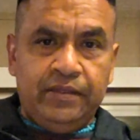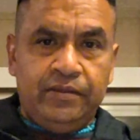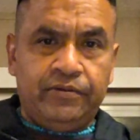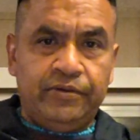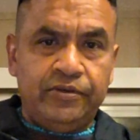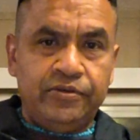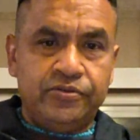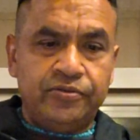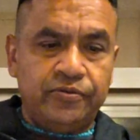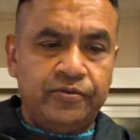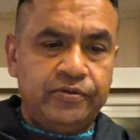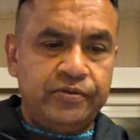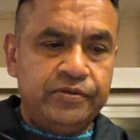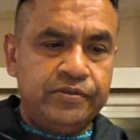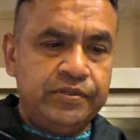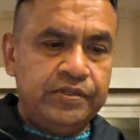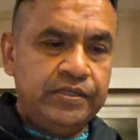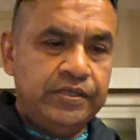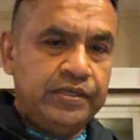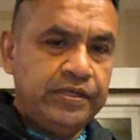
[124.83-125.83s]
3 of
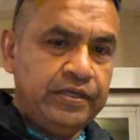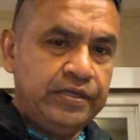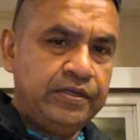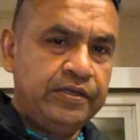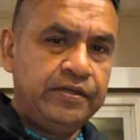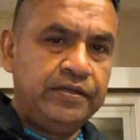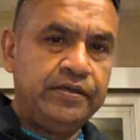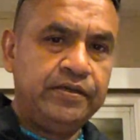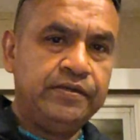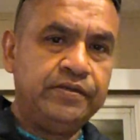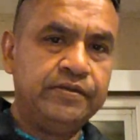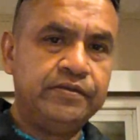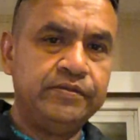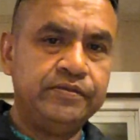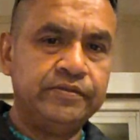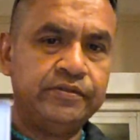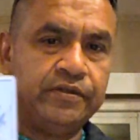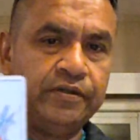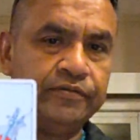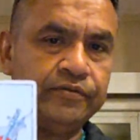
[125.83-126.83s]
Swords,
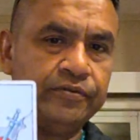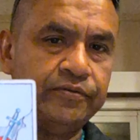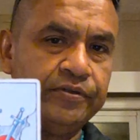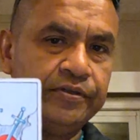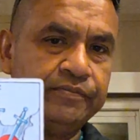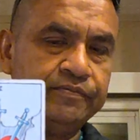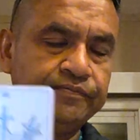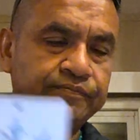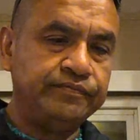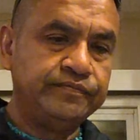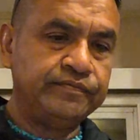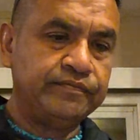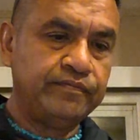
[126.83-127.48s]
off the rip.